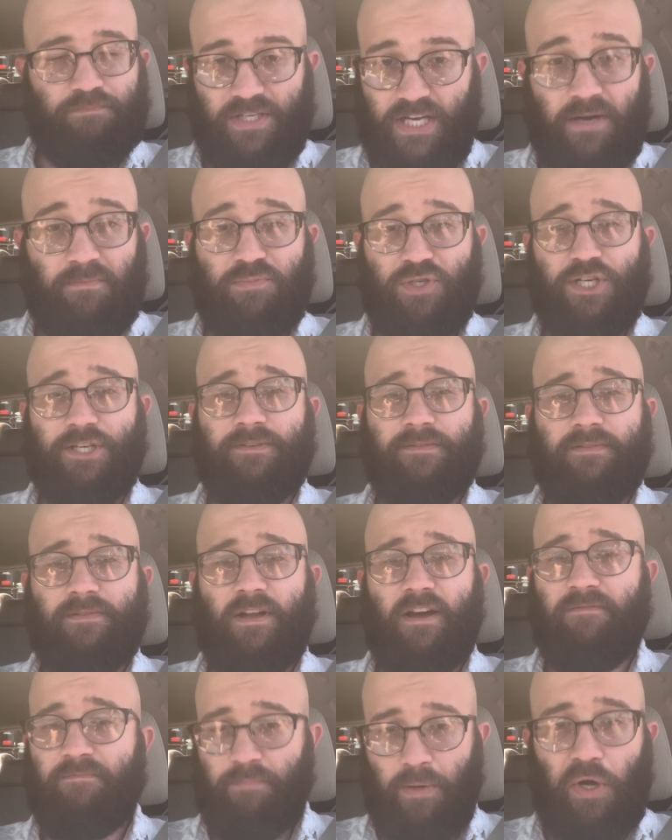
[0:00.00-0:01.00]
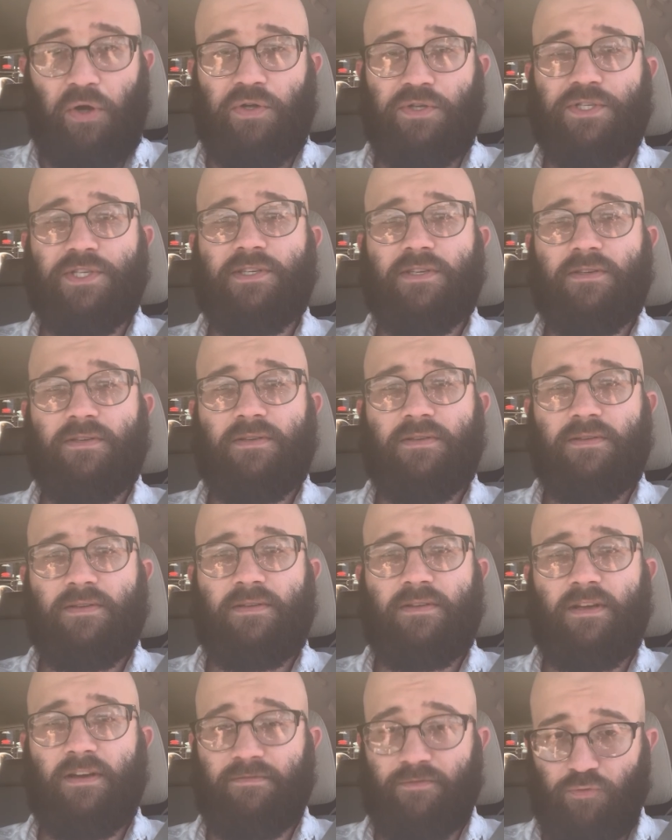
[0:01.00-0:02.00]
gumption, of balls,
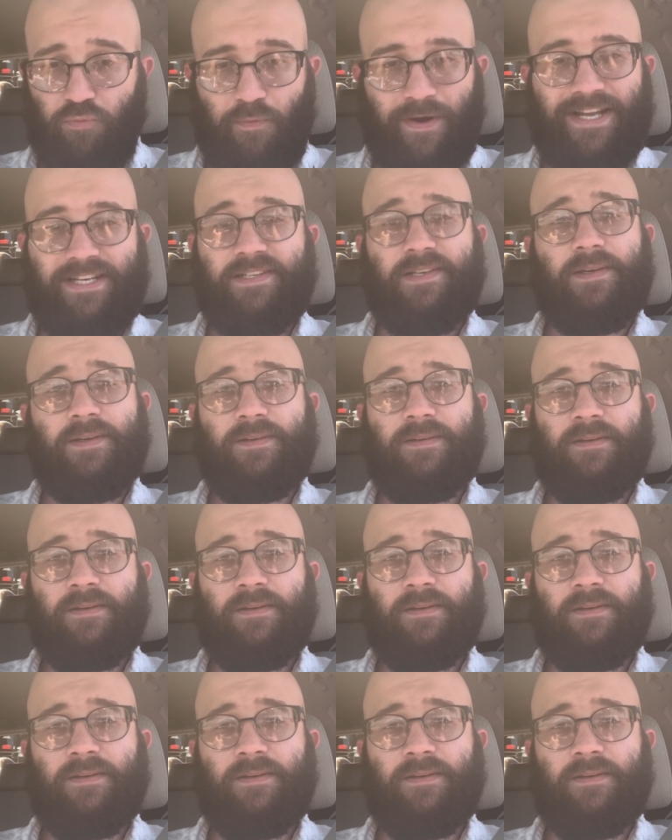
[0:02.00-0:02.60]
of grit.